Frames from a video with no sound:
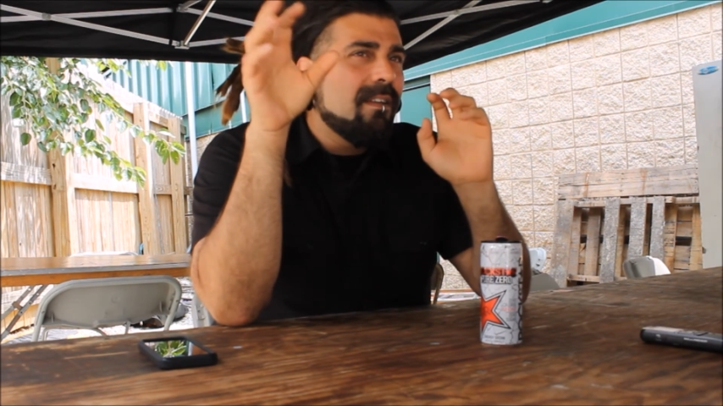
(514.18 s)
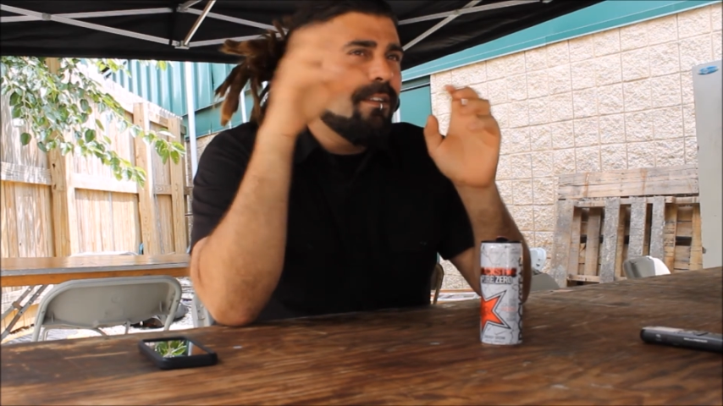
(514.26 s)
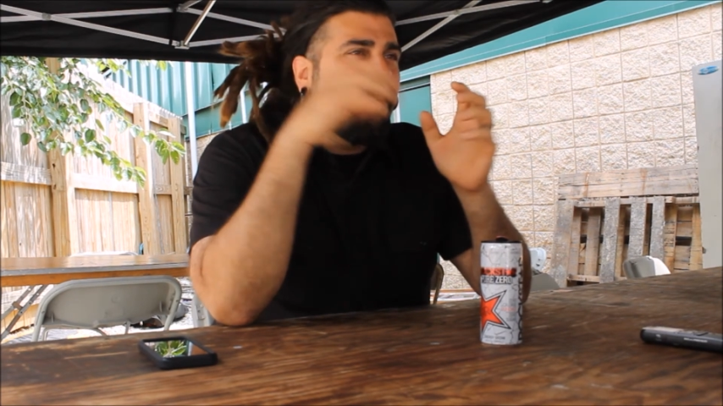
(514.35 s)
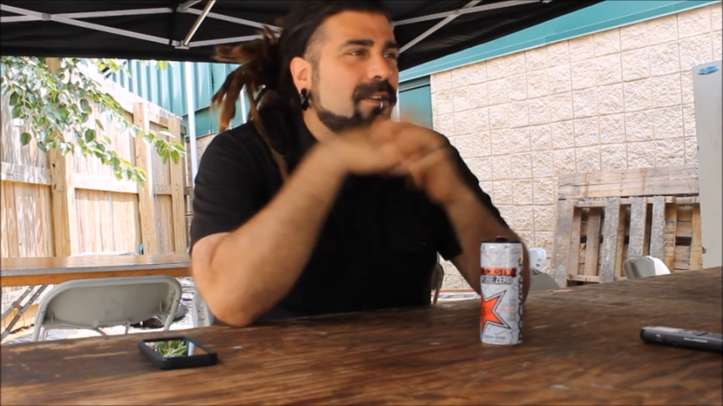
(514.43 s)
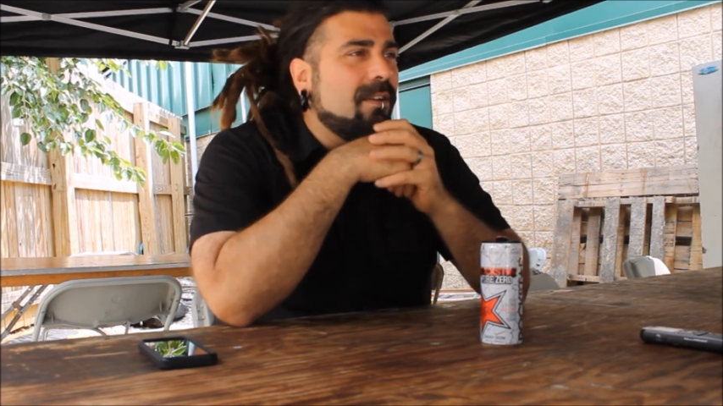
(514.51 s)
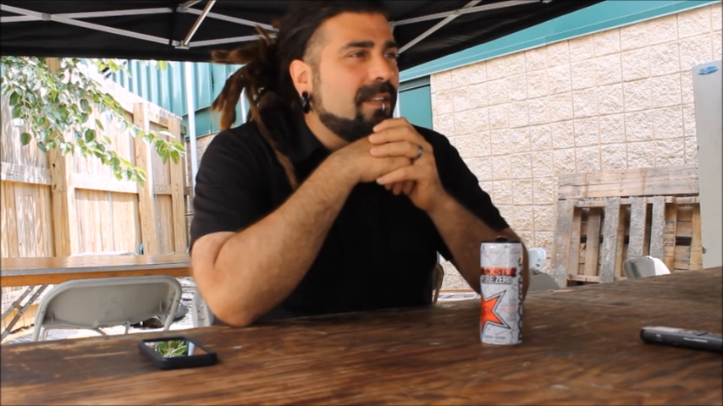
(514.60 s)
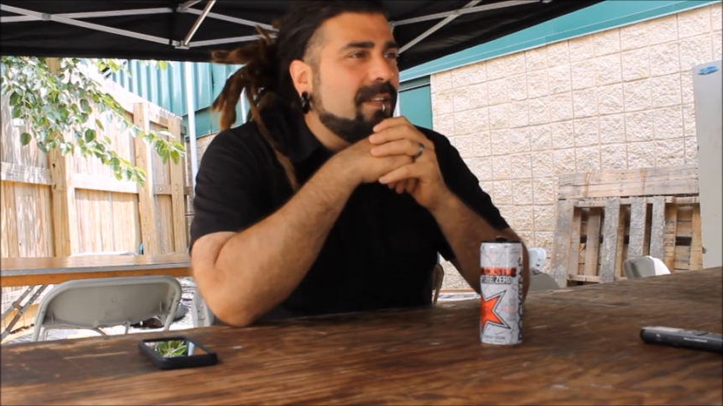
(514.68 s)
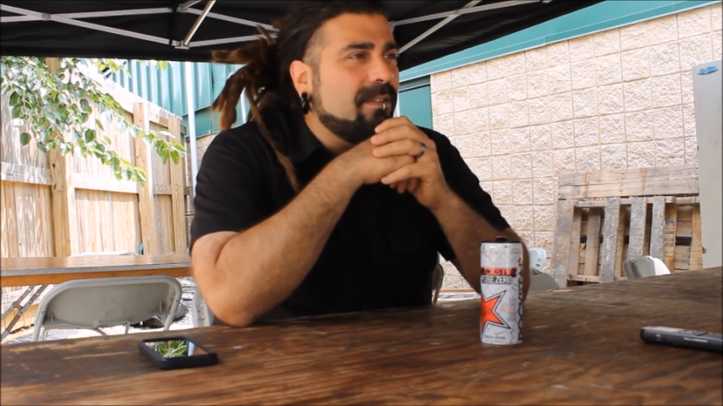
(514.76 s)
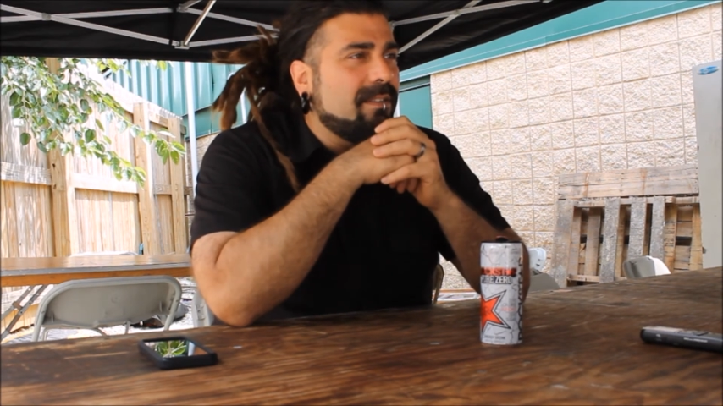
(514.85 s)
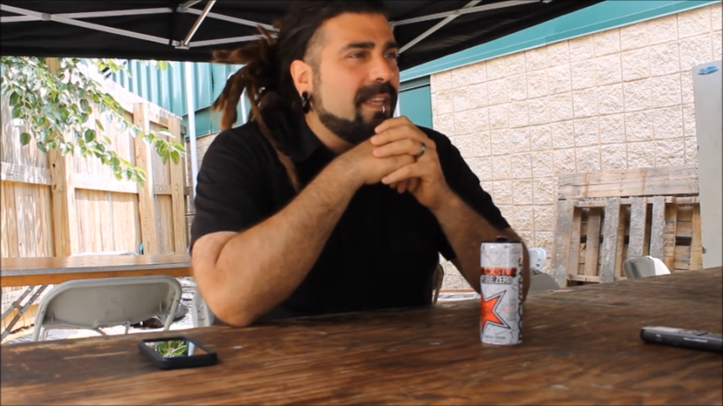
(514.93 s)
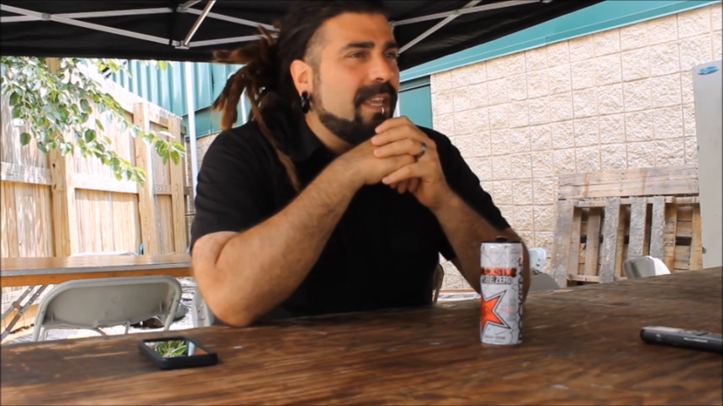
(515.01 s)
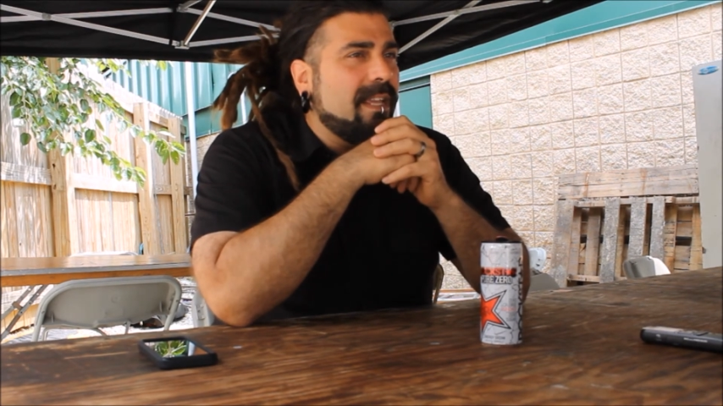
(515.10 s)

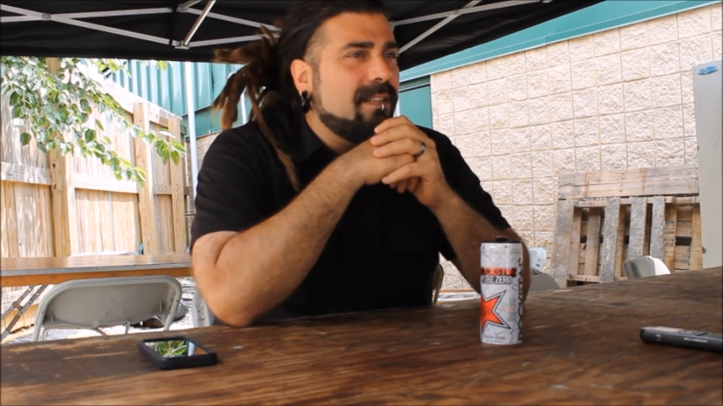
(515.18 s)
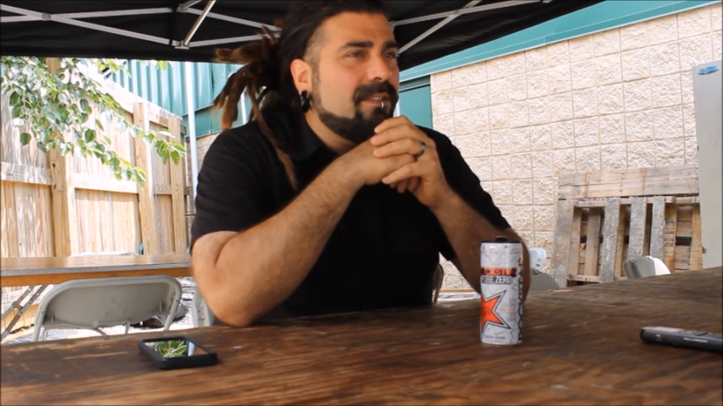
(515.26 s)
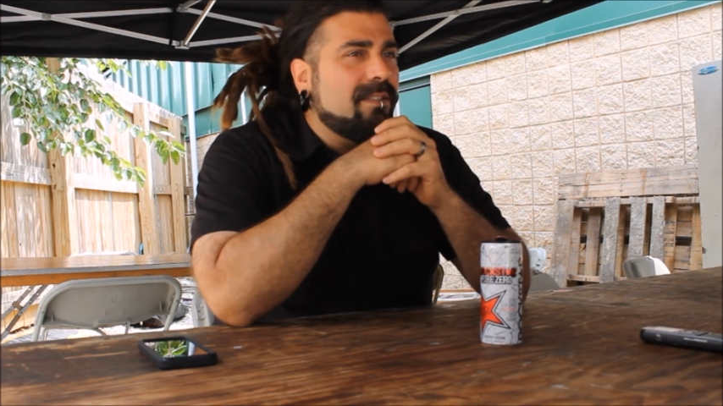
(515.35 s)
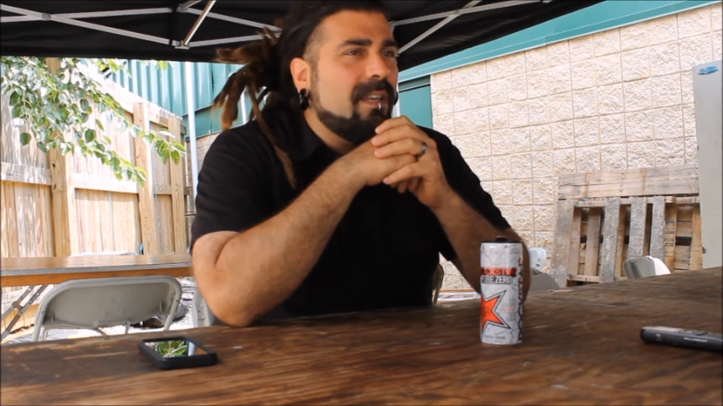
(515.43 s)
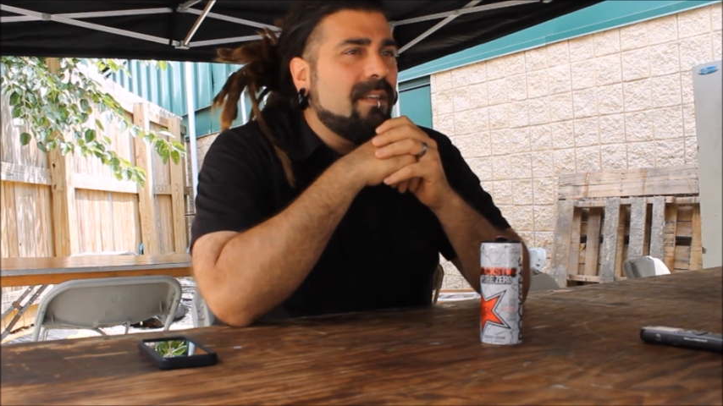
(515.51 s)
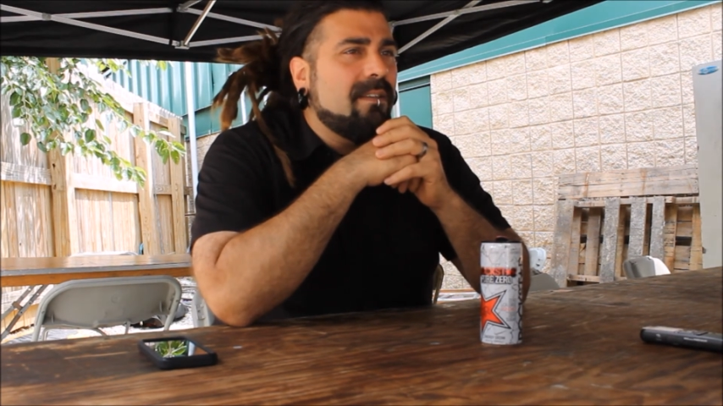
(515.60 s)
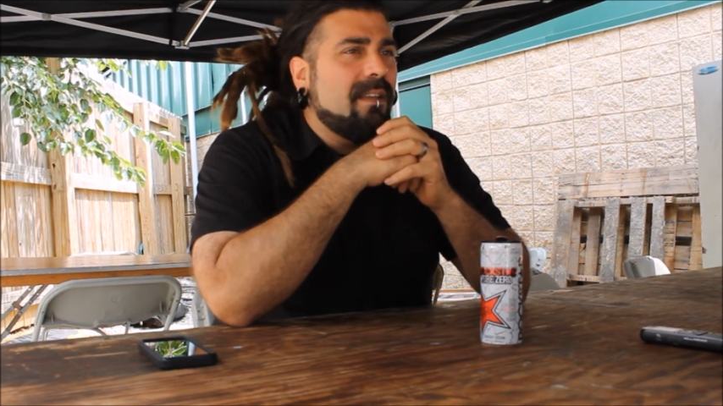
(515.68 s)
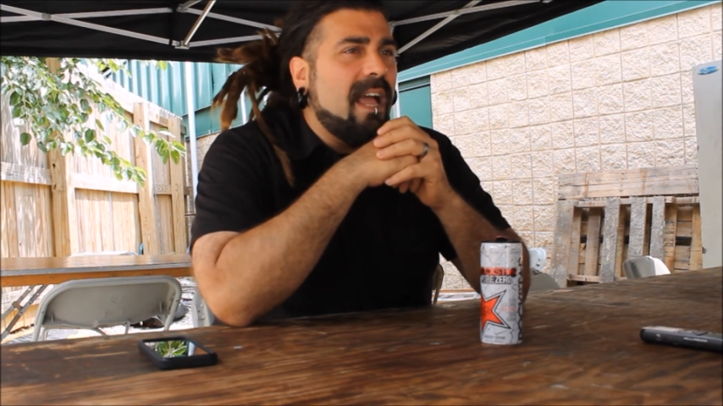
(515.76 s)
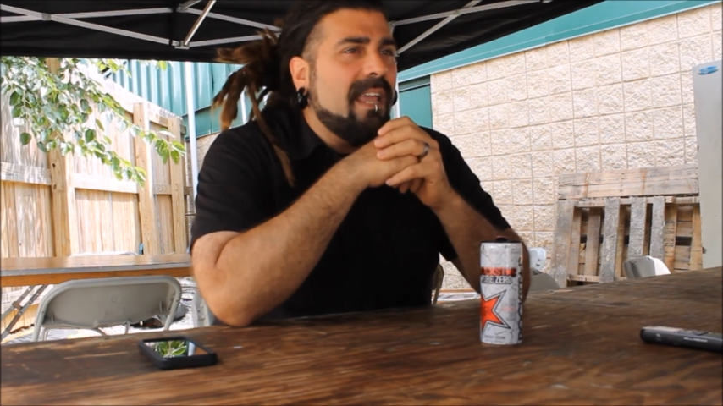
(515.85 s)
little things. And